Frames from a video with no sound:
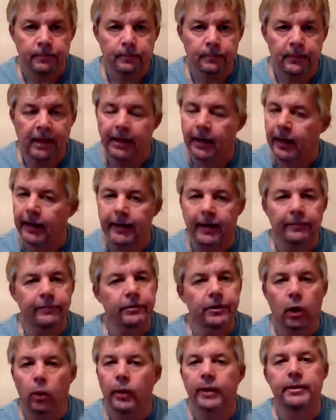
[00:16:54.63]
And I have
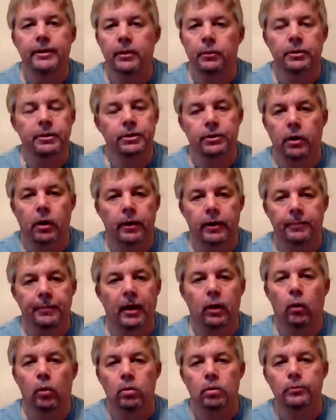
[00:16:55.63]
no idea what he's talking
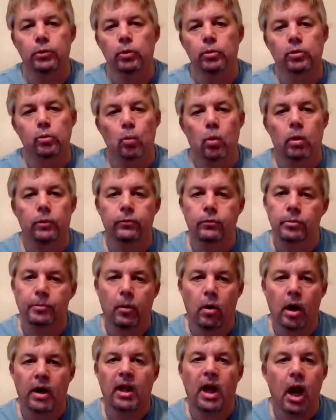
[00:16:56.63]
about. All I'm doing is walk through the
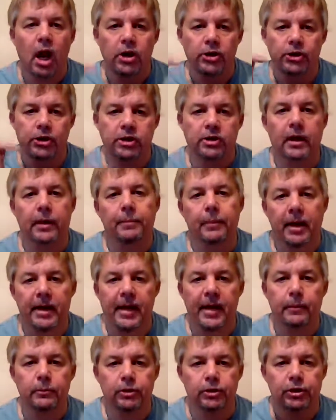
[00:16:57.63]
parking lot, just like my
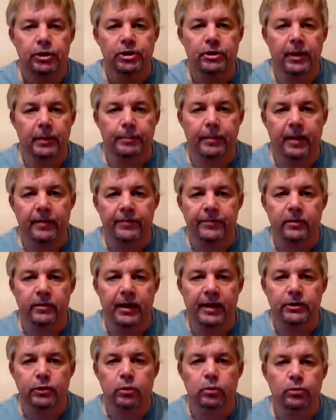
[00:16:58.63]
neighbors, just like Penfield
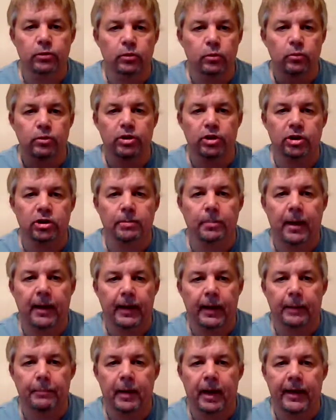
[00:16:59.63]
High School students, just
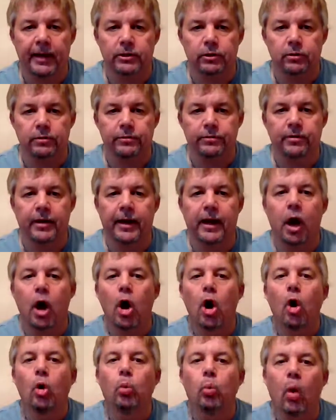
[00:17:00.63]
like my excellent friend.
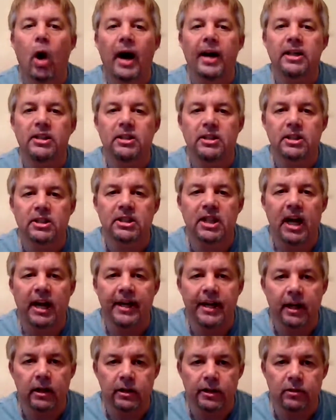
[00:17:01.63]
Why does this
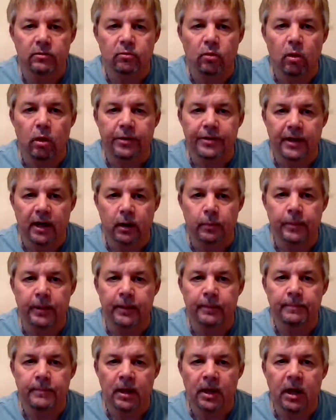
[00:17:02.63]
guy, Elliot Roth, tell
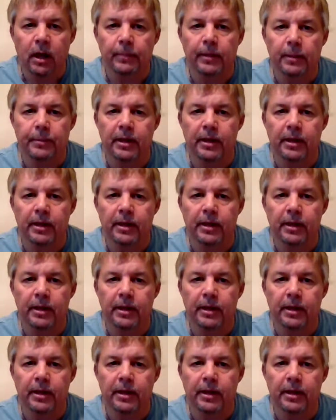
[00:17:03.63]
me I'm going